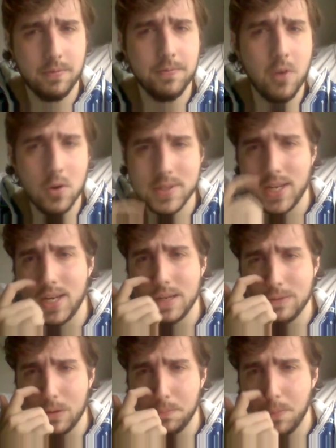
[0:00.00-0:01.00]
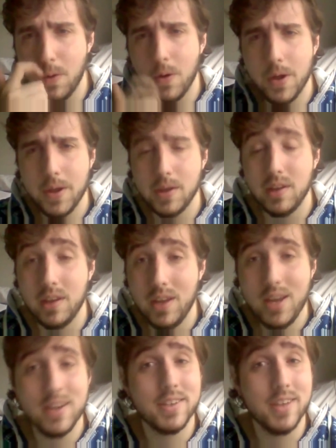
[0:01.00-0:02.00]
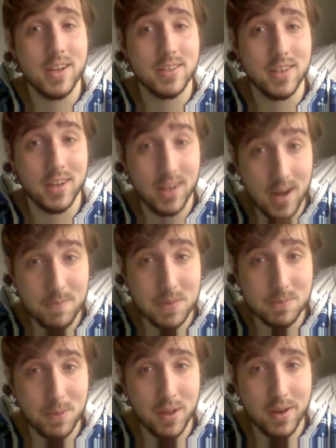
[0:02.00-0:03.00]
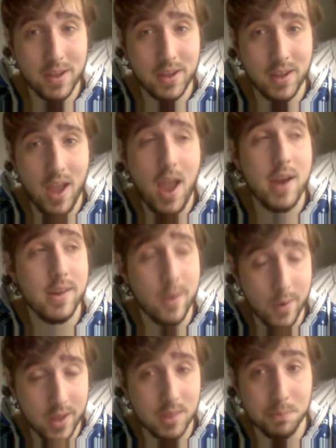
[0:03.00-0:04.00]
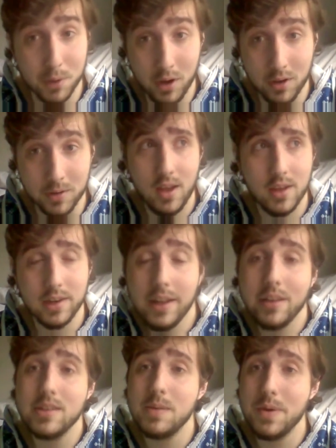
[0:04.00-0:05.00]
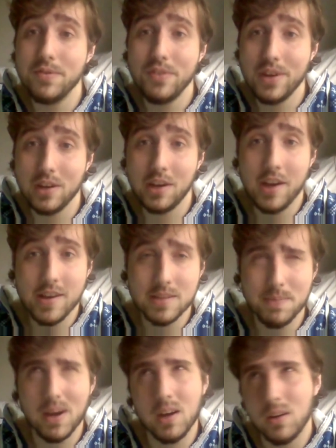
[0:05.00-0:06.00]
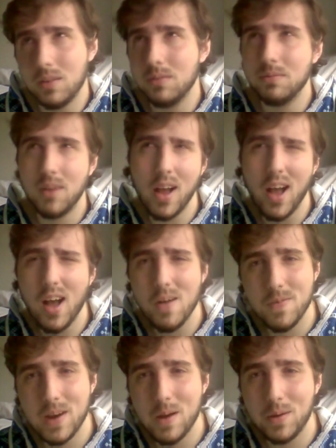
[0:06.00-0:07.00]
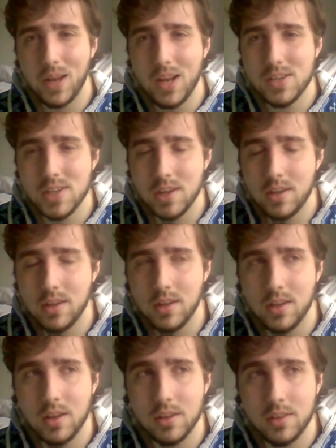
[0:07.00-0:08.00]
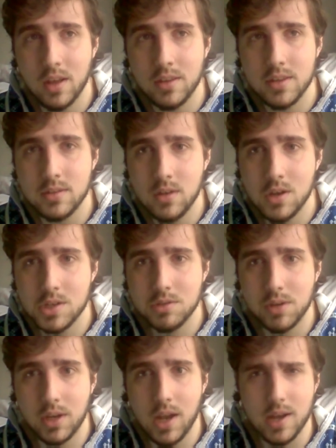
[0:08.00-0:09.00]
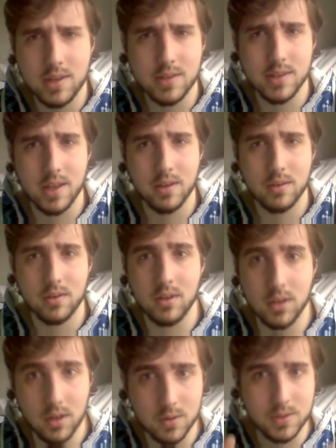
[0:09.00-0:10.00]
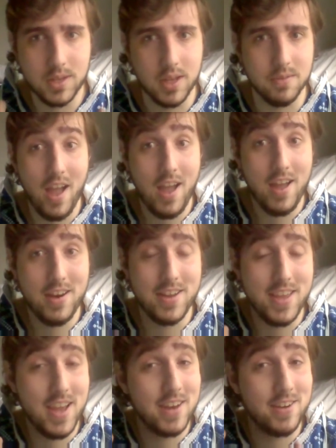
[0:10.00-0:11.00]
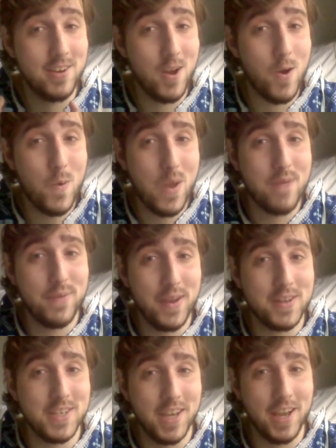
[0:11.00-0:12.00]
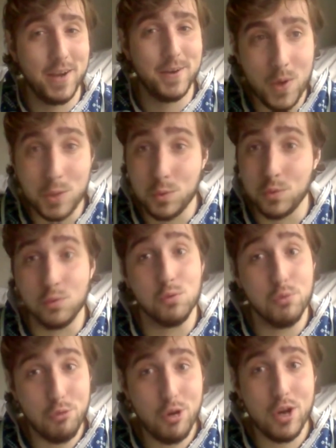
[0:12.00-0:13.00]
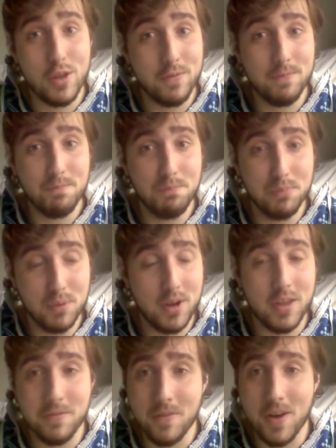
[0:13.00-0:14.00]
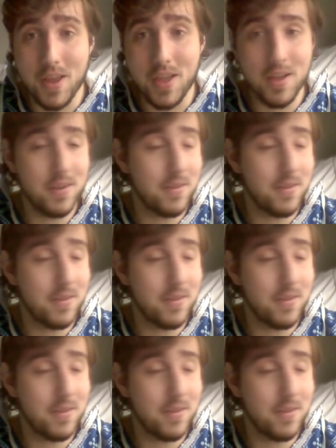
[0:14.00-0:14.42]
14-year-old boy, he decides to climb this building and go get the ball. Little did we realize about half an hour later that this nursery is like closed in, and he had no way of getting out, which was really bloody funny.